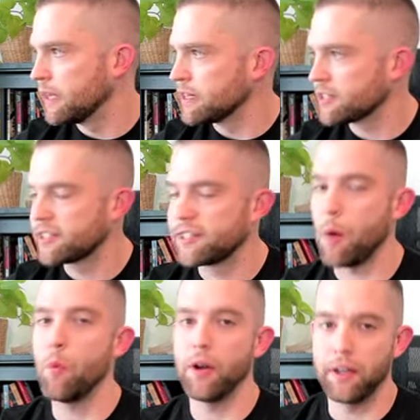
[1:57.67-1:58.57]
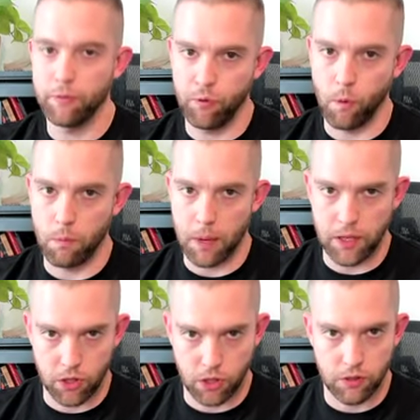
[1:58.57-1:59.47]
somewhat informed by
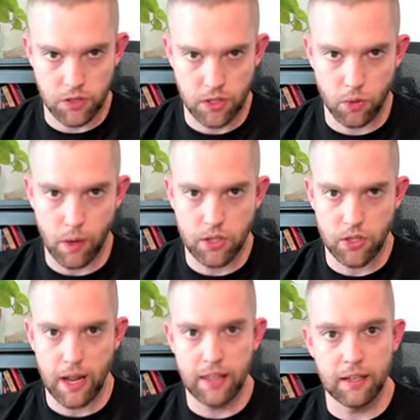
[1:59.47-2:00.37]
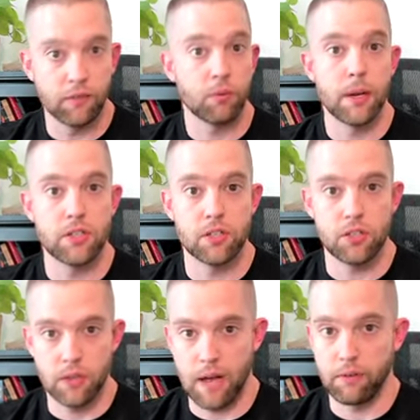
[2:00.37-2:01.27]
their current situation and the information that you have